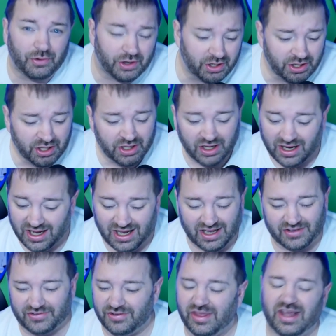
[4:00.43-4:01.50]
one,
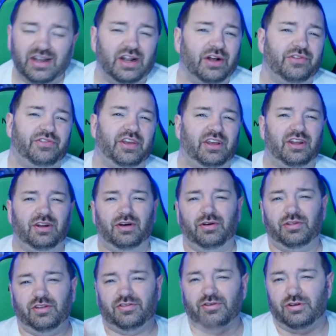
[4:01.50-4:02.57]
so they announced, like, you know,
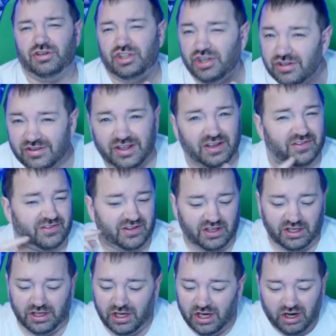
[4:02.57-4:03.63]
the Sword and Shield
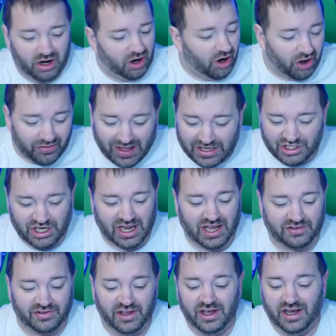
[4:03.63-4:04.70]
DLC, all that
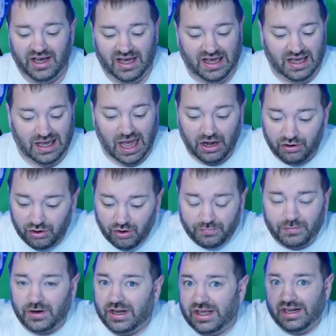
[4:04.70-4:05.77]
jazz. I don't know if
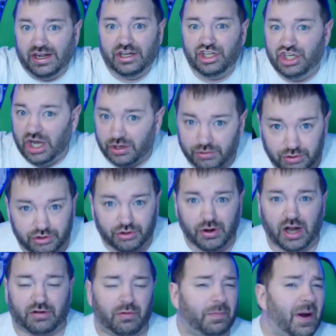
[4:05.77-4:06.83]
we're going to get a general
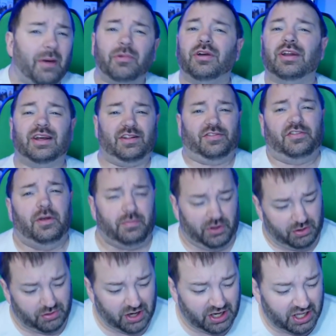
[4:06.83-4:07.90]
Direct. We're probably going to get
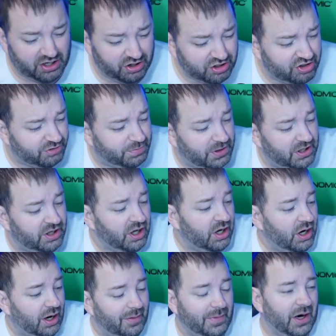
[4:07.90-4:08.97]
something, right? It could just be
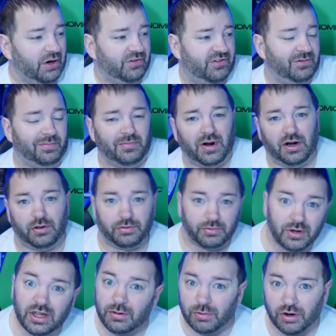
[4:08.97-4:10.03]
about Super Mario
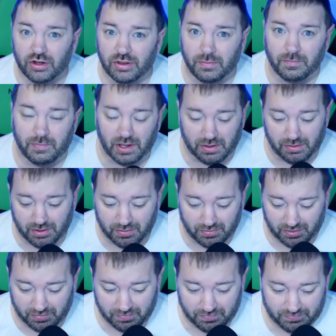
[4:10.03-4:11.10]
3D World
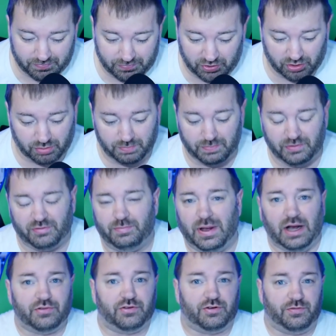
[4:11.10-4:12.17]
and you know, plus
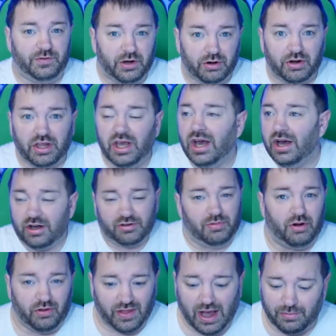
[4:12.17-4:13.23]
Bowser's Fury, because
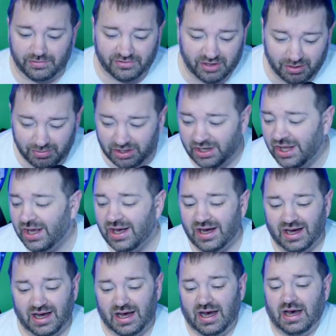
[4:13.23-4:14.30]
we know that one's coming.
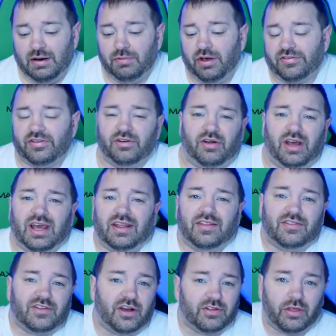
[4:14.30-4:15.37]
We also know, hey,
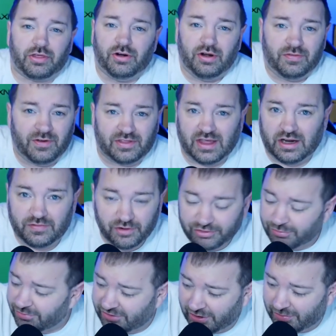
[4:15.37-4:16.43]
the Zelda 35th
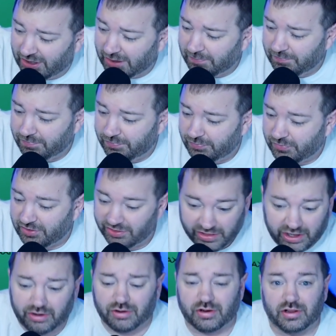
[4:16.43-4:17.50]
anniversary is coming up,
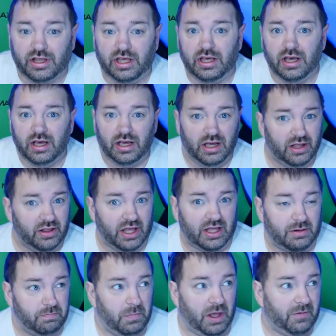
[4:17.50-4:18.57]
literally,
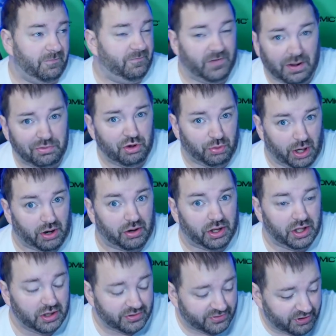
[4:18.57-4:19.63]
like, in
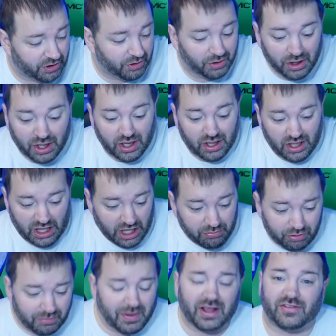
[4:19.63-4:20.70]
February. So it
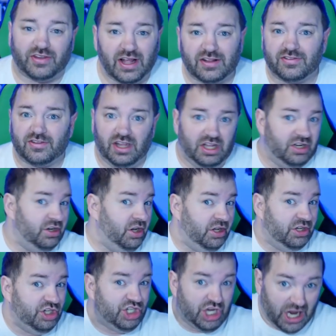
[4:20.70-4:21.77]
would make sense in
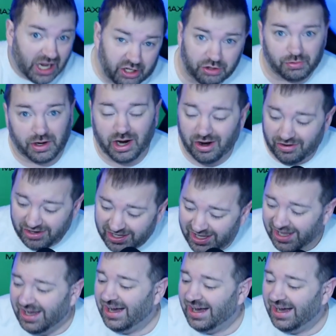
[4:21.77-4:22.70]
January